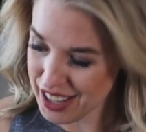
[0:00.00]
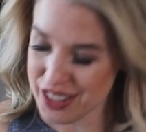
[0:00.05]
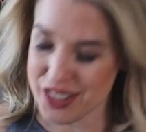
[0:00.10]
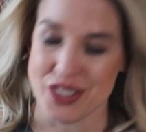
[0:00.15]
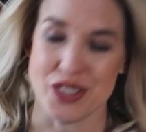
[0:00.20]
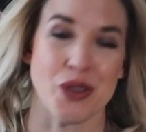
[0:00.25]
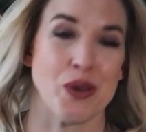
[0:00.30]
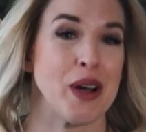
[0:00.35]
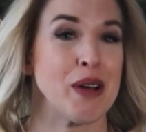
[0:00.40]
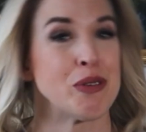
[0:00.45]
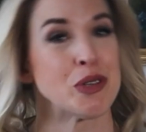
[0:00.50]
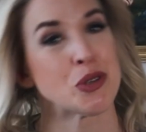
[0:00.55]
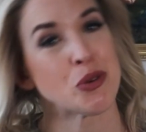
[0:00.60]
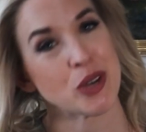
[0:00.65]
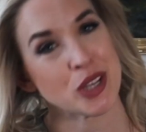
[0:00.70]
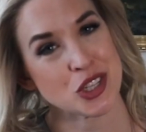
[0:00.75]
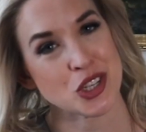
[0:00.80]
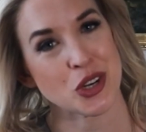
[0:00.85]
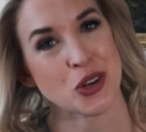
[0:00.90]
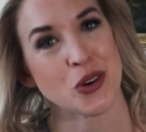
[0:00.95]
So I was
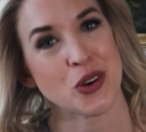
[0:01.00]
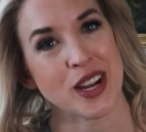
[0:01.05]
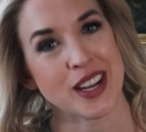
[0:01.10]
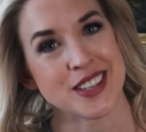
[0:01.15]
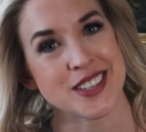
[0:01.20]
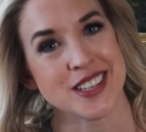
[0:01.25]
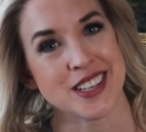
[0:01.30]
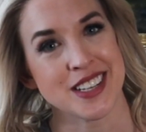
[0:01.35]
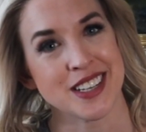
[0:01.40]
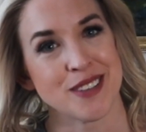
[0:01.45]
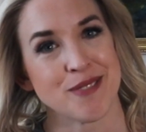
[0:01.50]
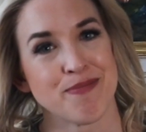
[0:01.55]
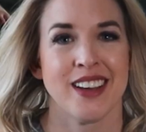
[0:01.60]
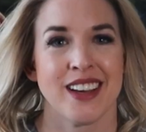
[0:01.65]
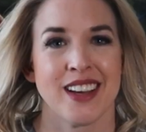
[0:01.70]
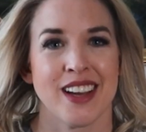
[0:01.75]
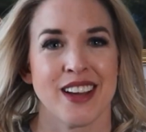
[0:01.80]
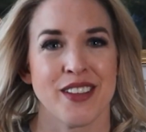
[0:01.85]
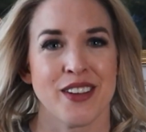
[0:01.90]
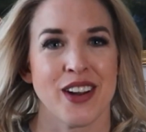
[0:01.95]
quick to correct it.
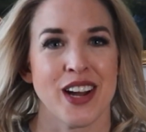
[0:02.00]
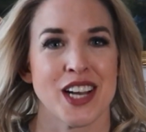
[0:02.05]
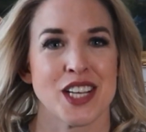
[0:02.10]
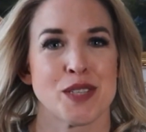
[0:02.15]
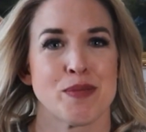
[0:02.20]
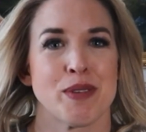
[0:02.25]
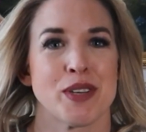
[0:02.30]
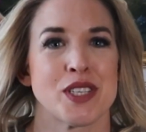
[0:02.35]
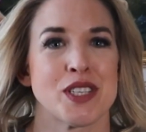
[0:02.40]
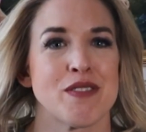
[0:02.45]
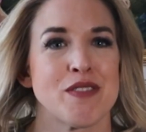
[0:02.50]
Other aspects